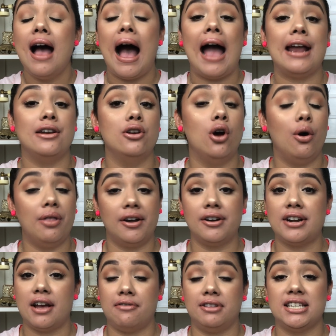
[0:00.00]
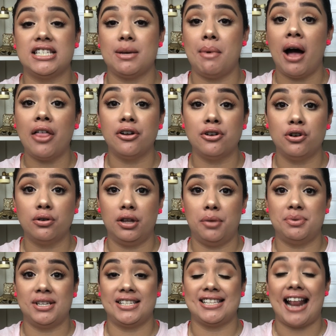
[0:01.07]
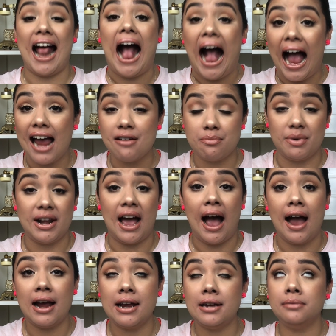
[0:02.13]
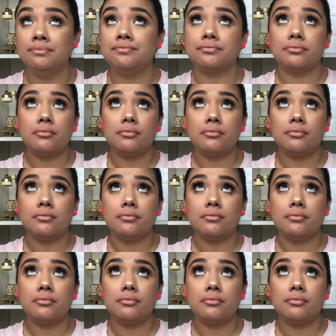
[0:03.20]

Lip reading: there are definitely some other nude lipsticks that I have been eyeing.